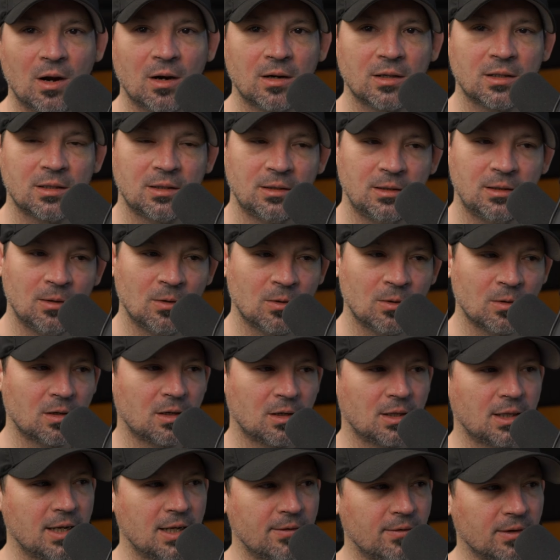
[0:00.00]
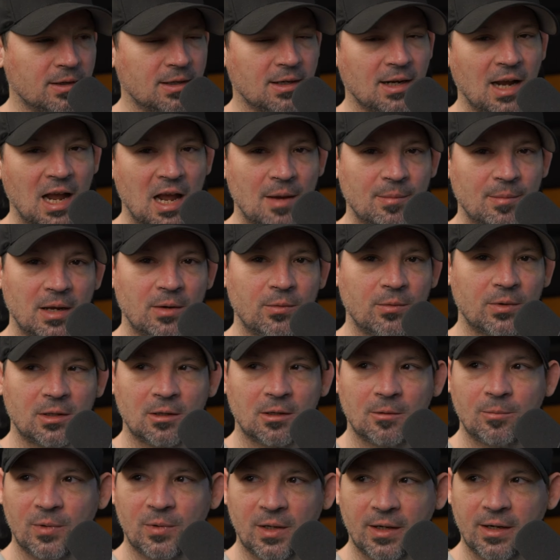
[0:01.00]
are still going to leave a comment with
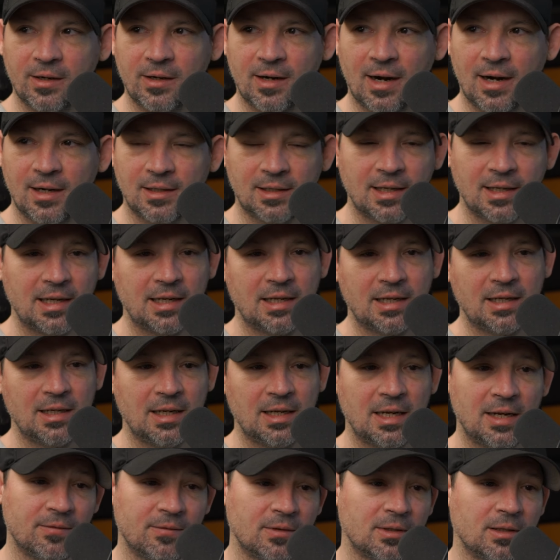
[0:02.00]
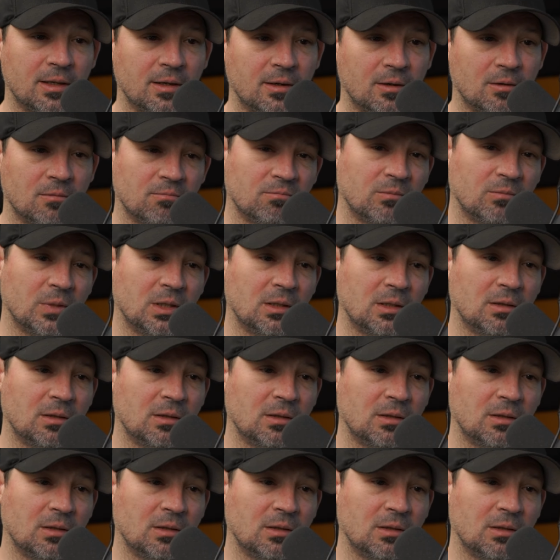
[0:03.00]
their player ID, even though